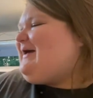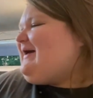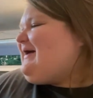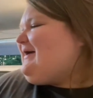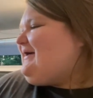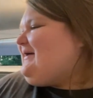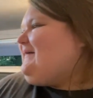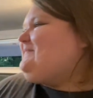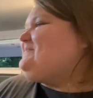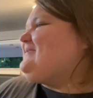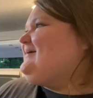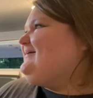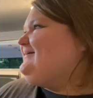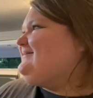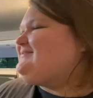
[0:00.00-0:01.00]
Um,
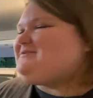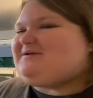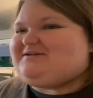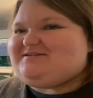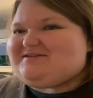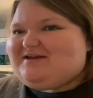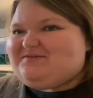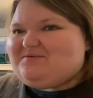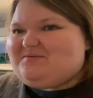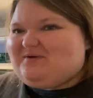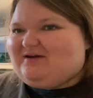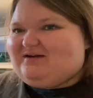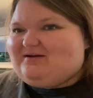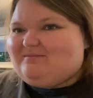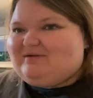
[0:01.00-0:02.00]
so I just got the
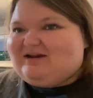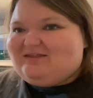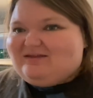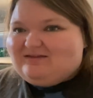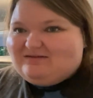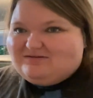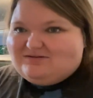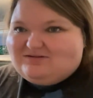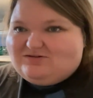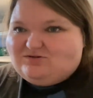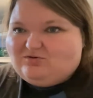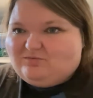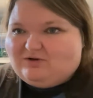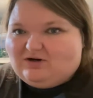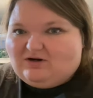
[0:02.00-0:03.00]
one, but I think this is
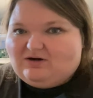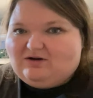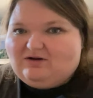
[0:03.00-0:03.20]
super,